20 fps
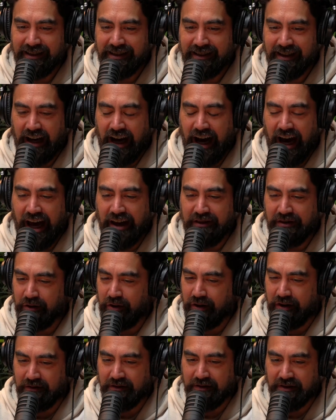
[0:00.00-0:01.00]
I
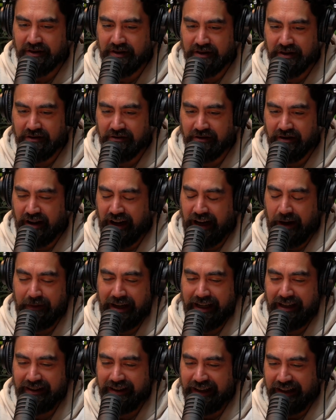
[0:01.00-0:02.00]
thought it was great. I
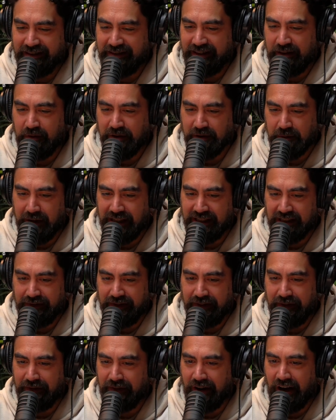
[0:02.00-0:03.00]
mean, there wasn't much of
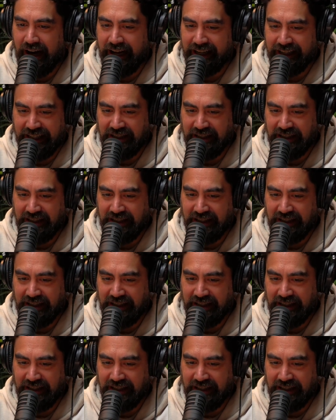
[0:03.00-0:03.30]
a fight.